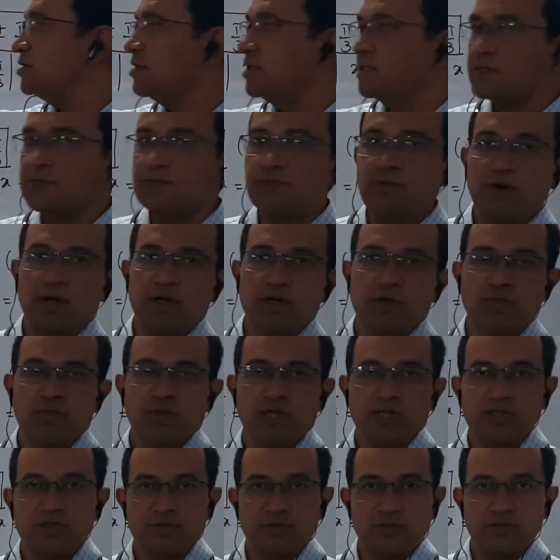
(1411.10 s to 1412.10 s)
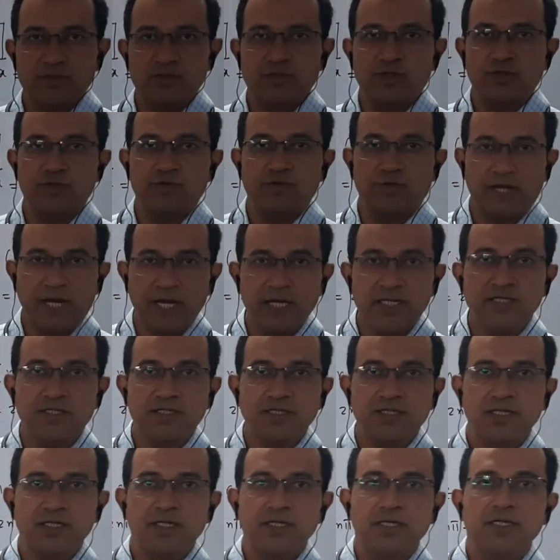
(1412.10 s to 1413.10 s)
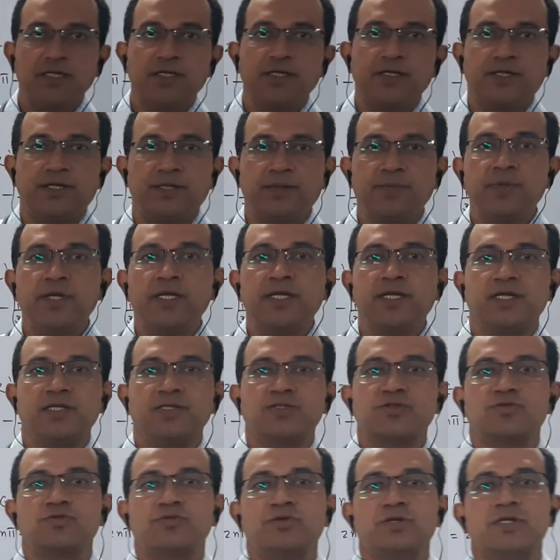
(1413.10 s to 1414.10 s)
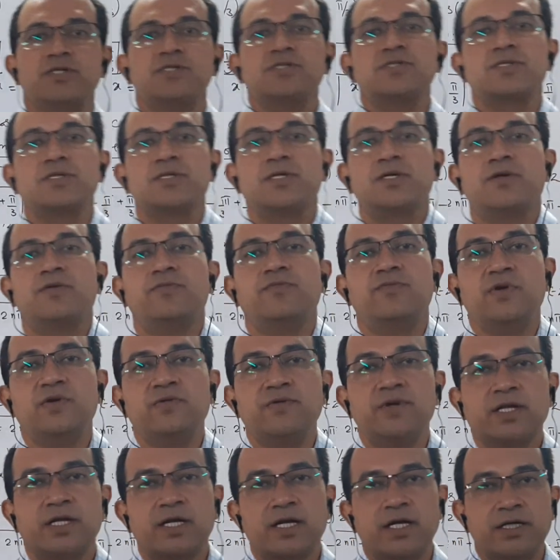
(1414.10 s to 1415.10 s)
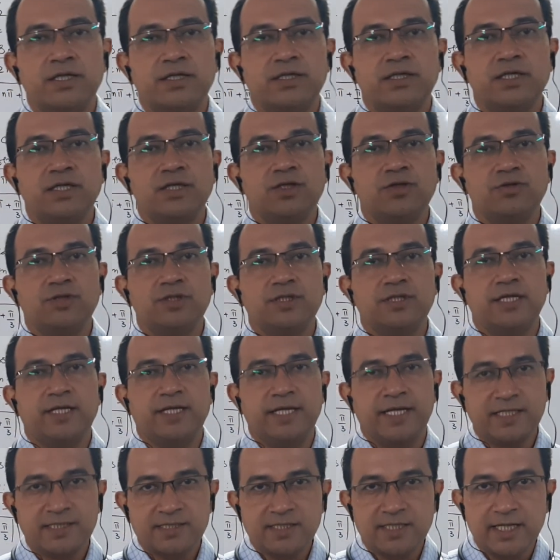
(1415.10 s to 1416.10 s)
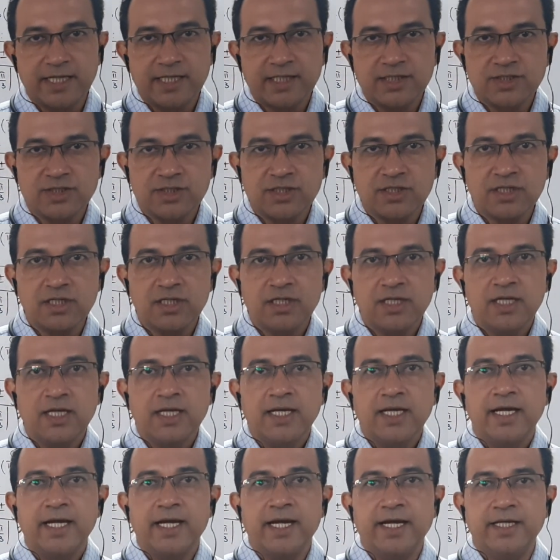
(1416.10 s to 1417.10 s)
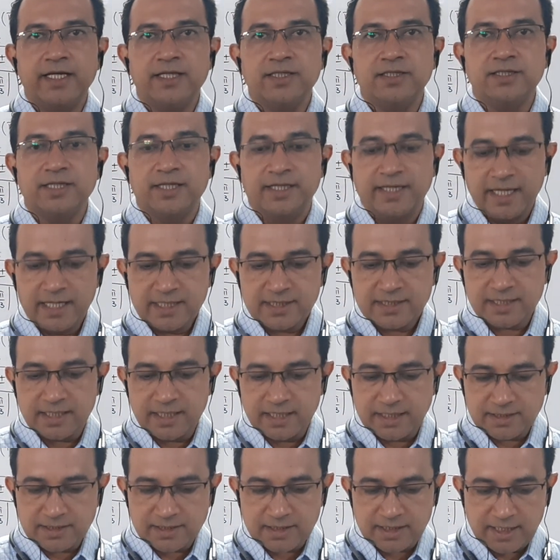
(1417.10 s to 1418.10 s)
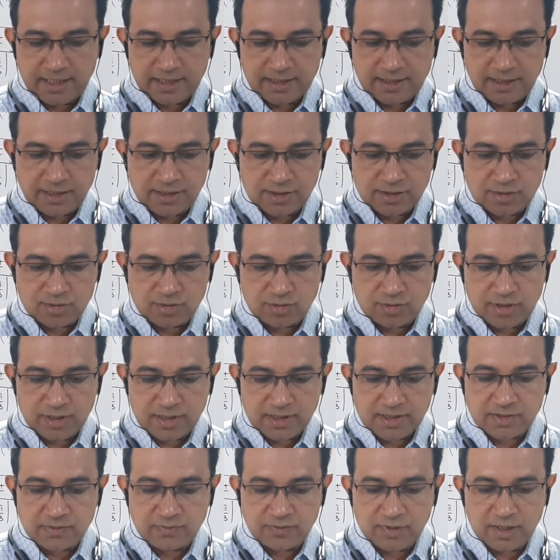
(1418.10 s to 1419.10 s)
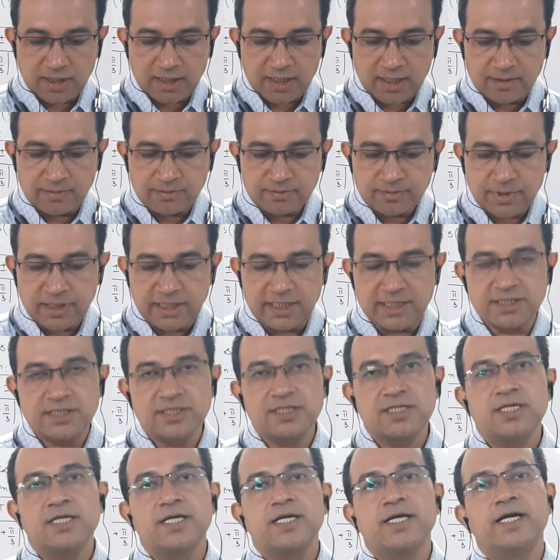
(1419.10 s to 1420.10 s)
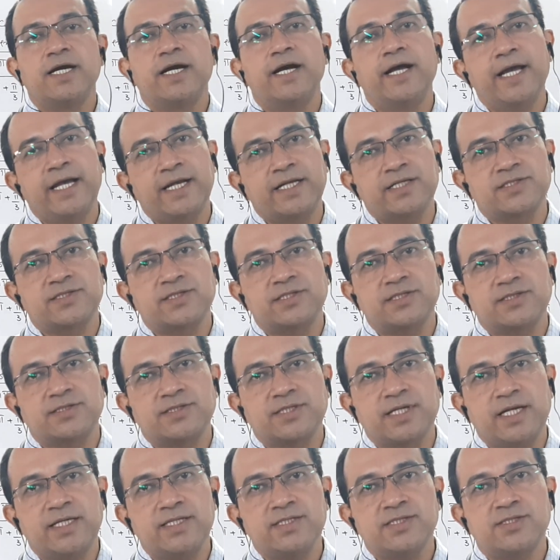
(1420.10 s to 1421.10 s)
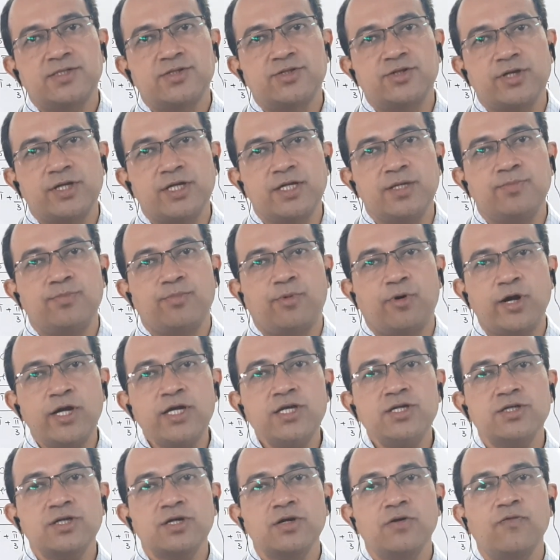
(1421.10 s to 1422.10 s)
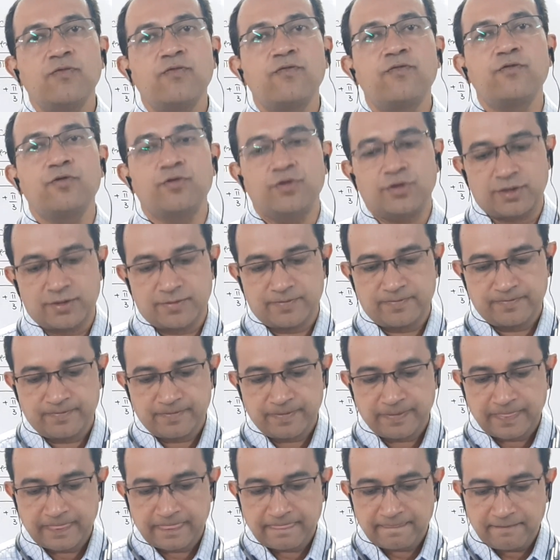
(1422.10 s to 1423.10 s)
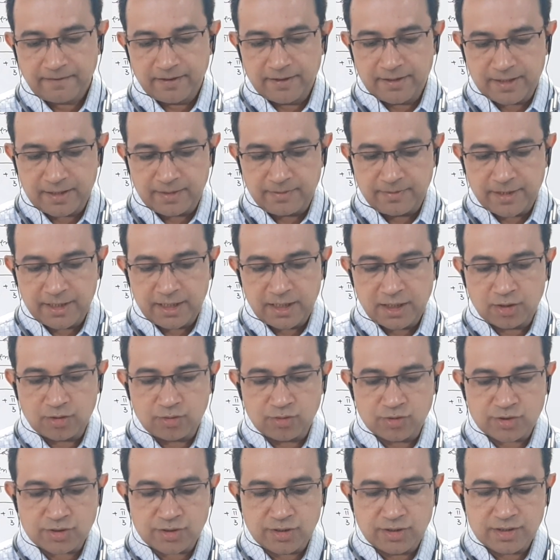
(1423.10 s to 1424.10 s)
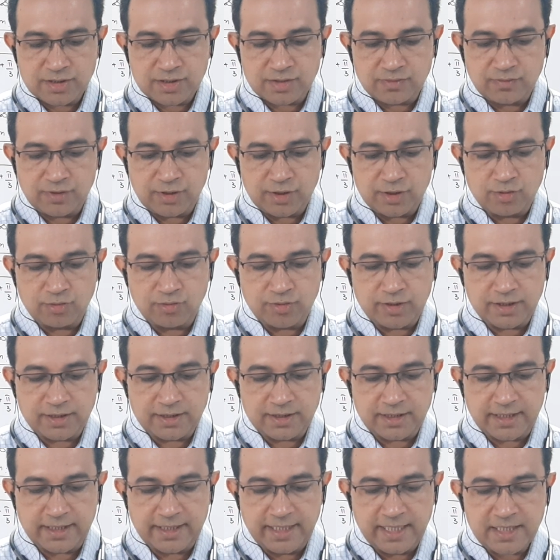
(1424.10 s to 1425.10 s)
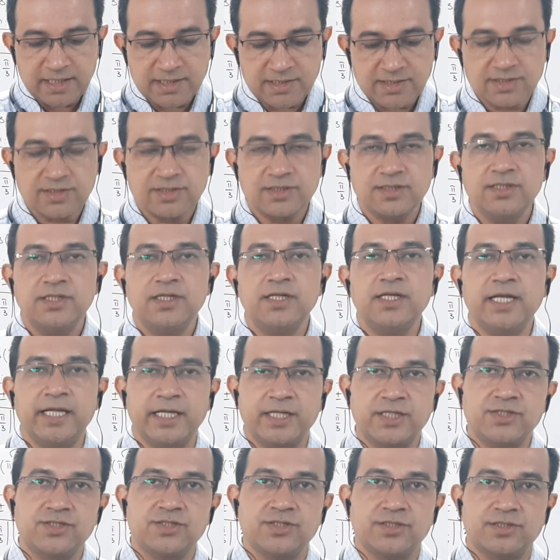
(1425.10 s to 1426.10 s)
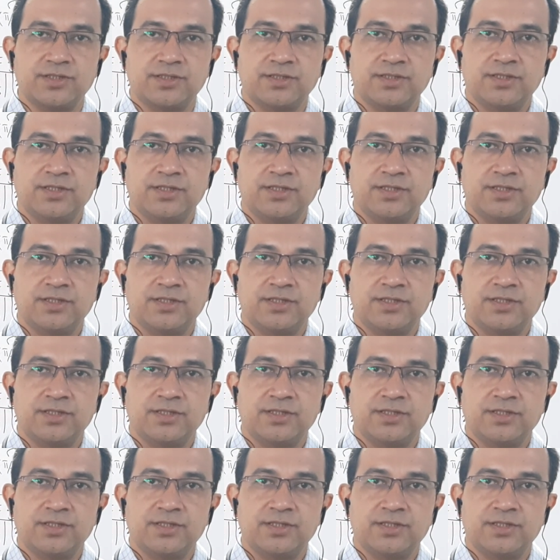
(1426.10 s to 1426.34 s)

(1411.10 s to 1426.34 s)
This problem is also right. The remaining, students, we will continue in the next lecture, and in the next lecture I think students will complete exercise 3.4. Remaining questions we will do in the next lecture.